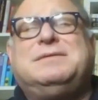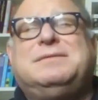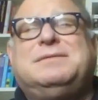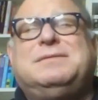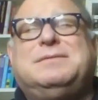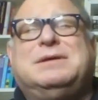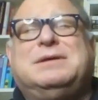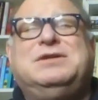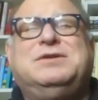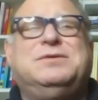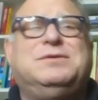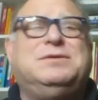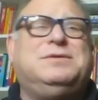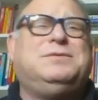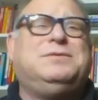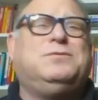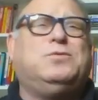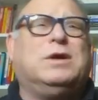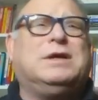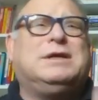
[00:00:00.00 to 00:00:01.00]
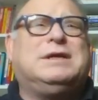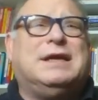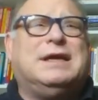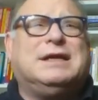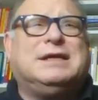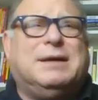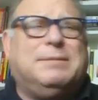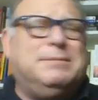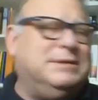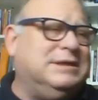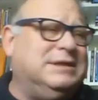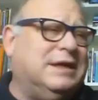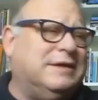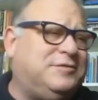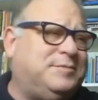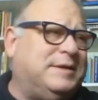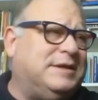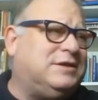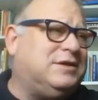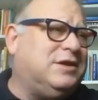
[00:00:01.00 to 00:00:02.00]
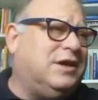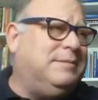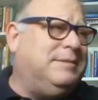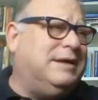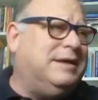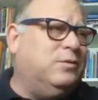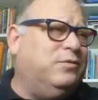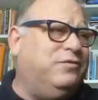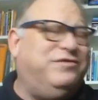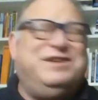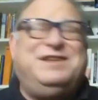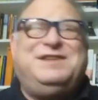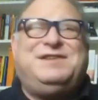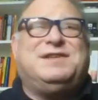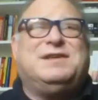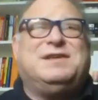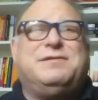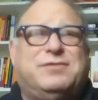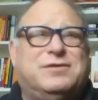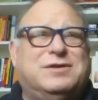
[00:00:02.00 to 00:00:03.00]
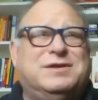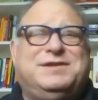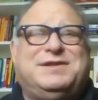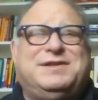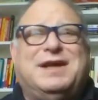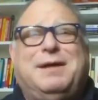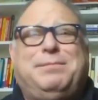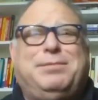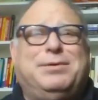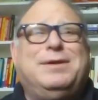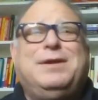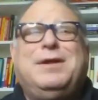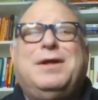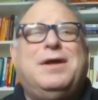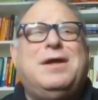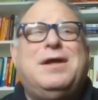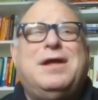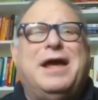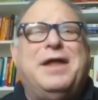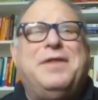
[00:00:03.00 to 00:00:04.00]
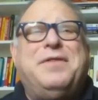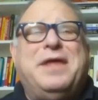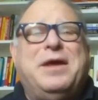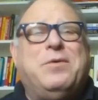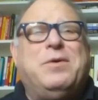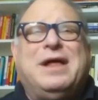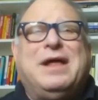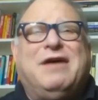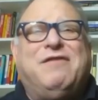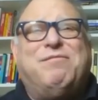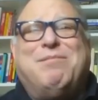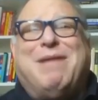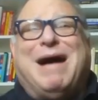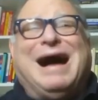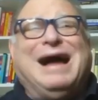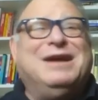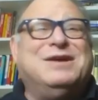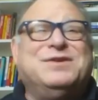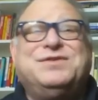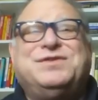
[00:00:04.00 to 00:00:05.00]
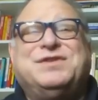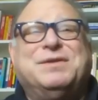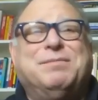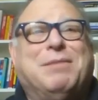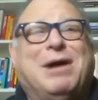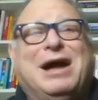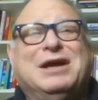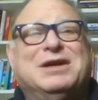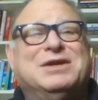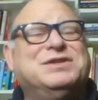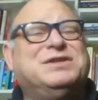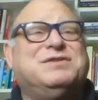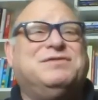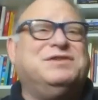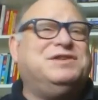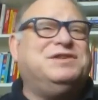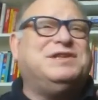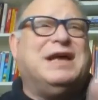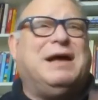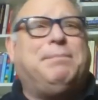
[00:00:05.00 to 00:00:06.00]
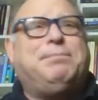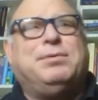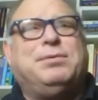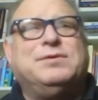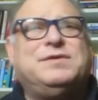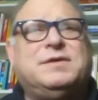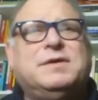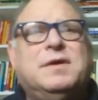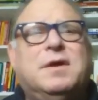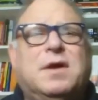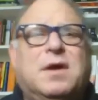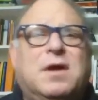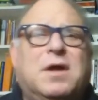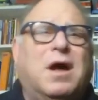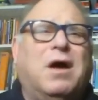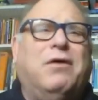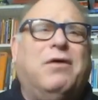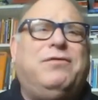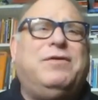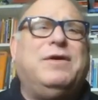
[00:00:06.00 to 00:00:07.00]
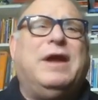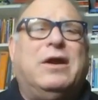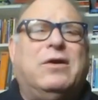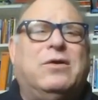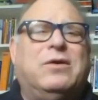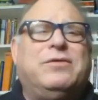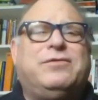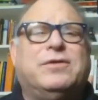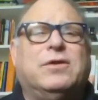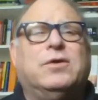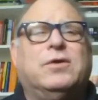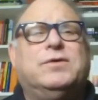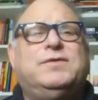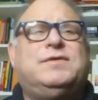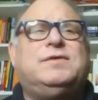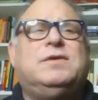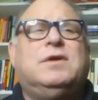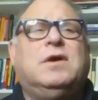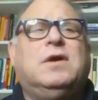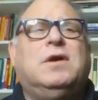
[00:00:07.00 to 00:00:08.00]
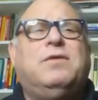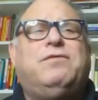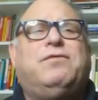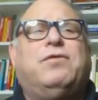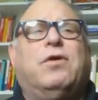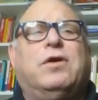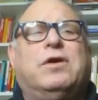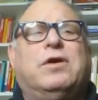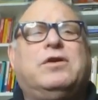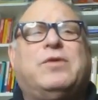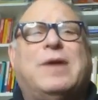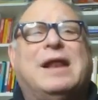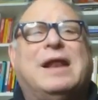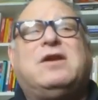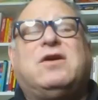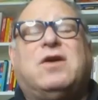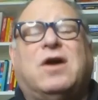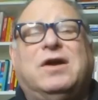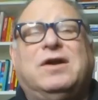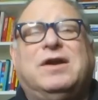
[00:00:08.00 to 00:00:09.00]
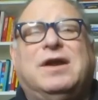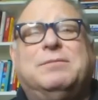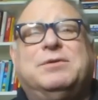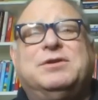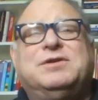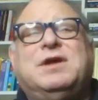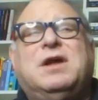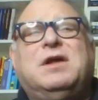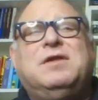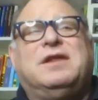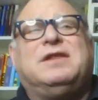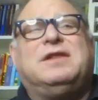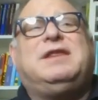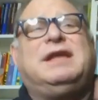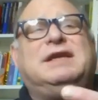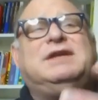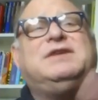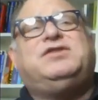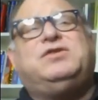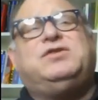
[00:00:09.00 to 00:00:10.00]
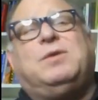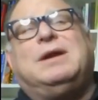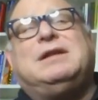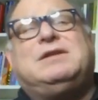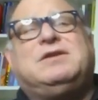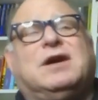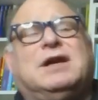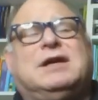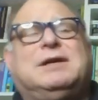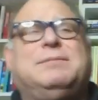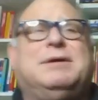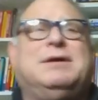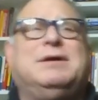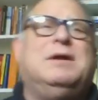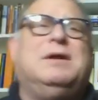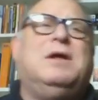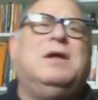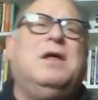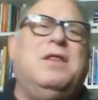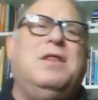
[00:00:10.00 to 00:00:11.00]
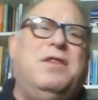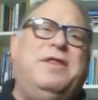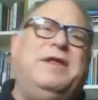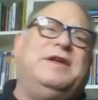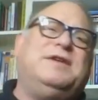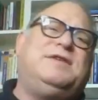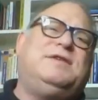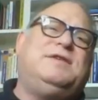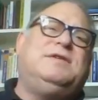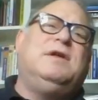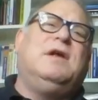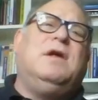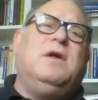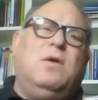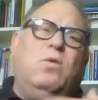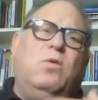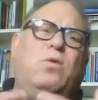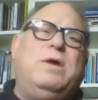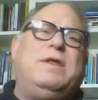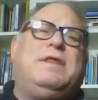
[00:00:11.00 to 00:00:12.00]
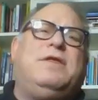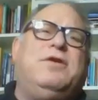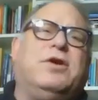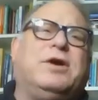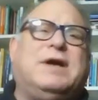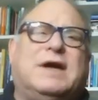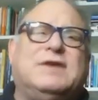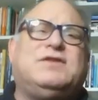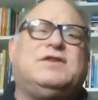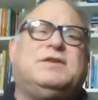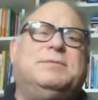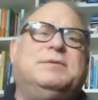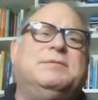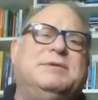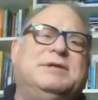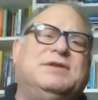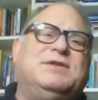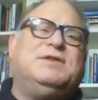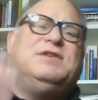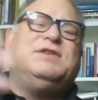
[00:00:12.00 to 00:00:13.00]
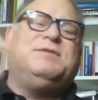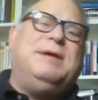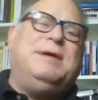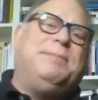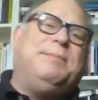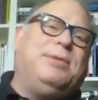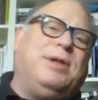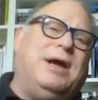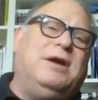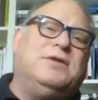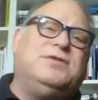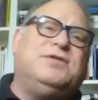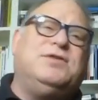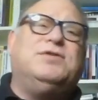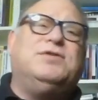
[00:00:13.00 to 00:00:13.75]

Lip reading: When you work at a company, I spent time at Visa, for example, and they will have miles and miles of examples of error flows for credit card numbers. The thing is, you want to talk about this with your customer, because this may apply also